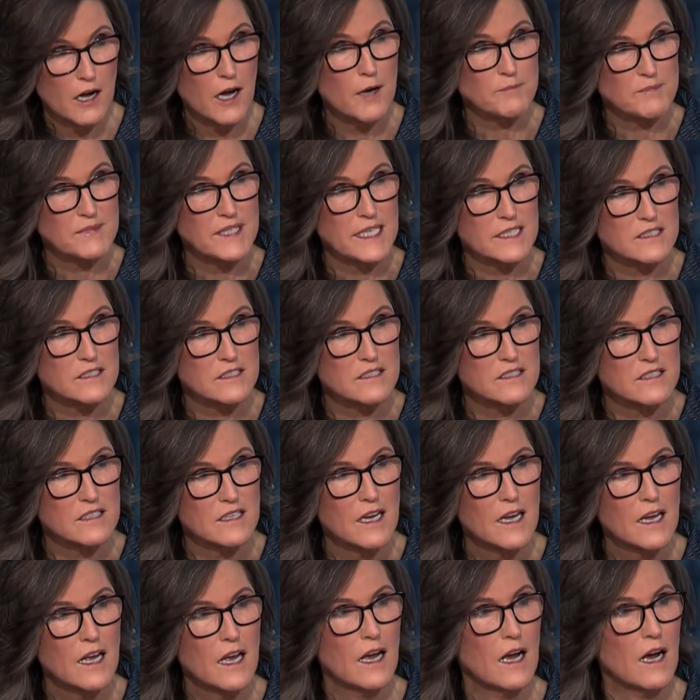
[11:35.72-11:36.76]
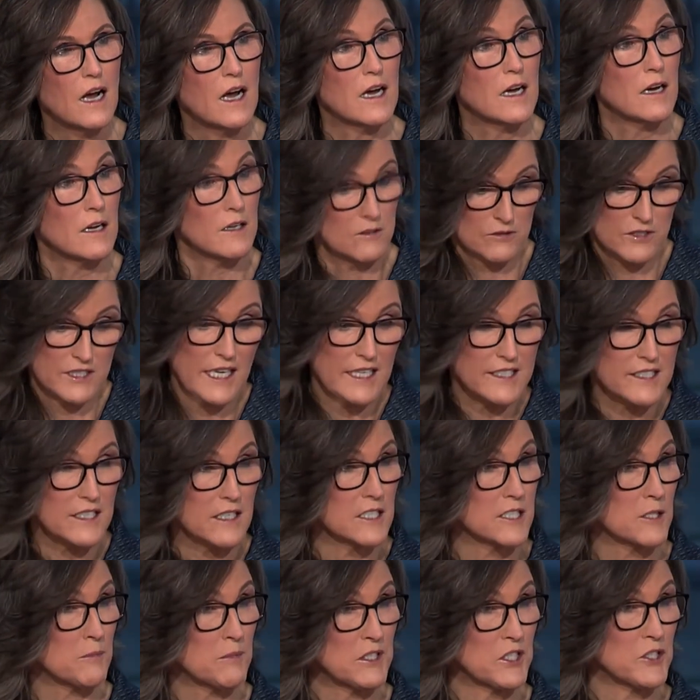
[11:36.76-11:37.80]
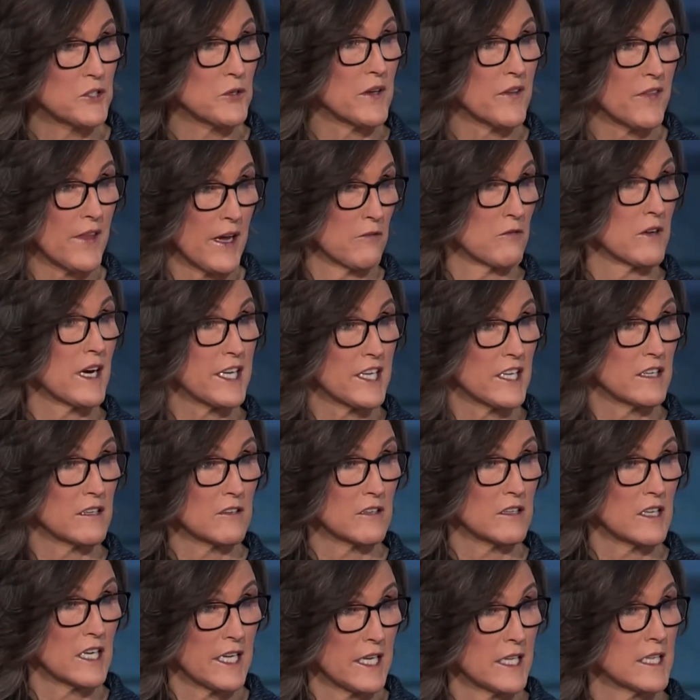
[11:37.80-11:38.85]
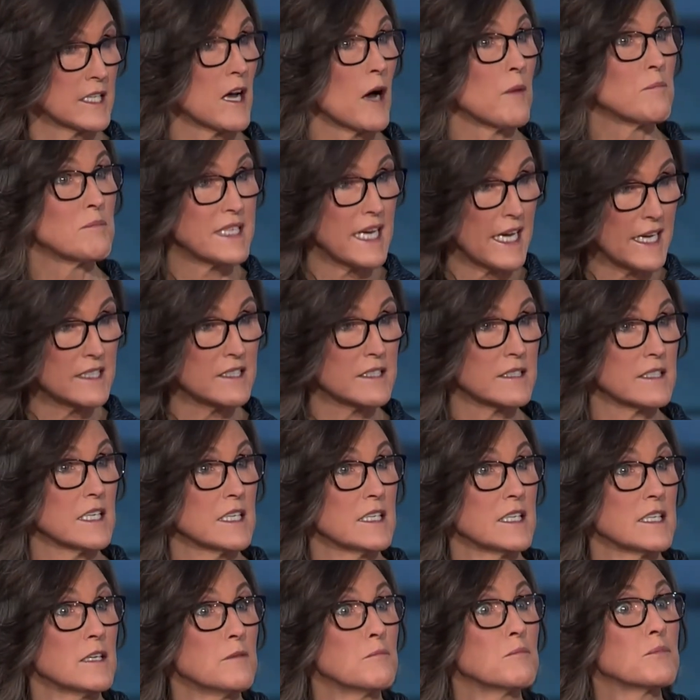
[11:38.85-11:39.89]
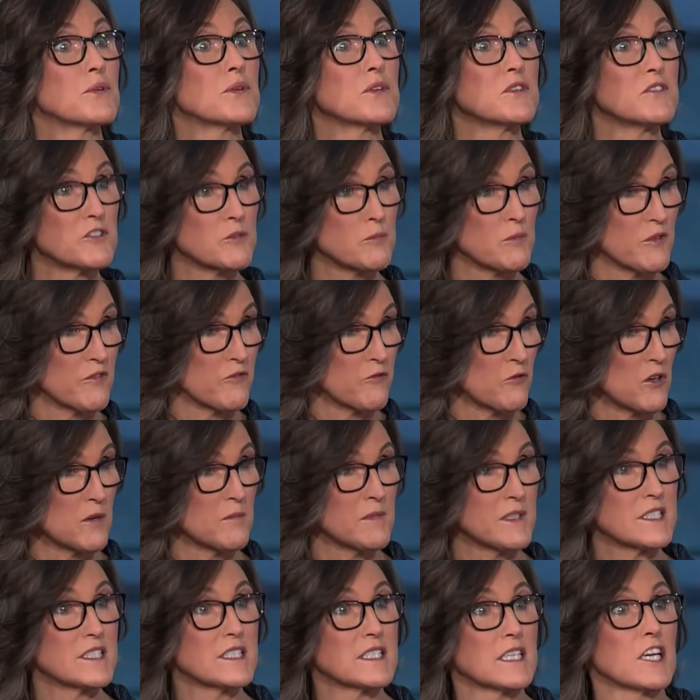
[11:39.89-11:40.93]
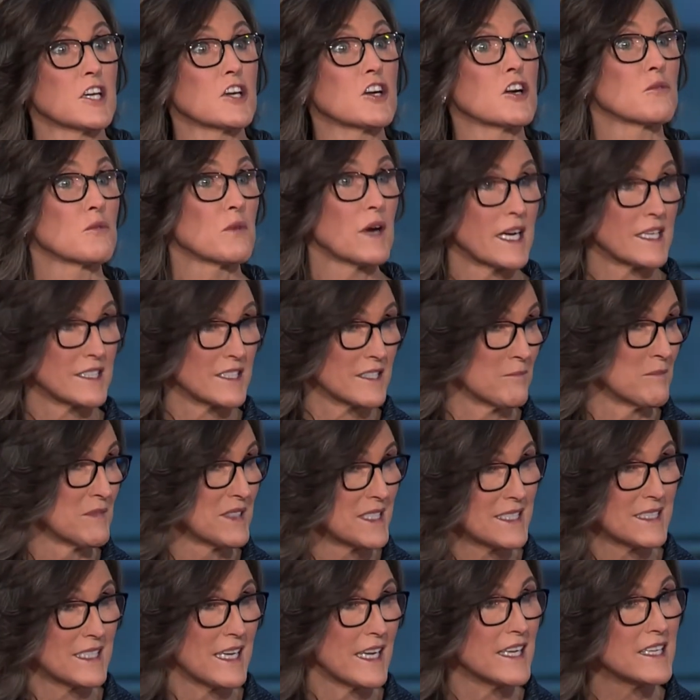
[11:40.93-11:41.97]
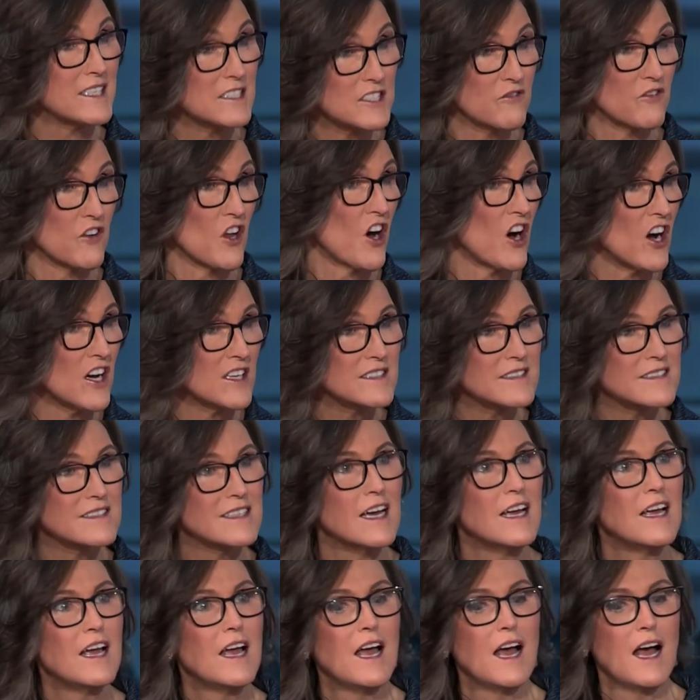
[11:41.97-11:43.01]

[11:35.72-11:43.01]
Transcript: updates. Uh, Tesla's been doing that regularly. It updates, it improves performance, it corrects mistakes, flaws.